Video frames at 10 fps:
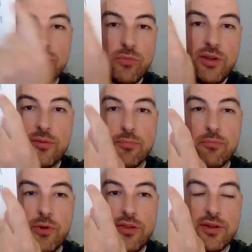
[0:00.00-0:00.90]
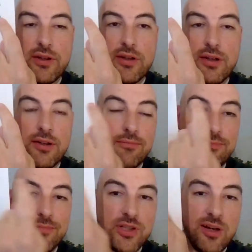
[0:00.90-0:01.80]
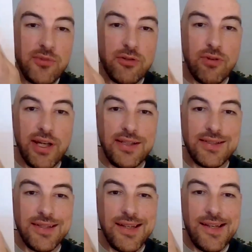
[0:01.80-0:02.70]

with the times of the race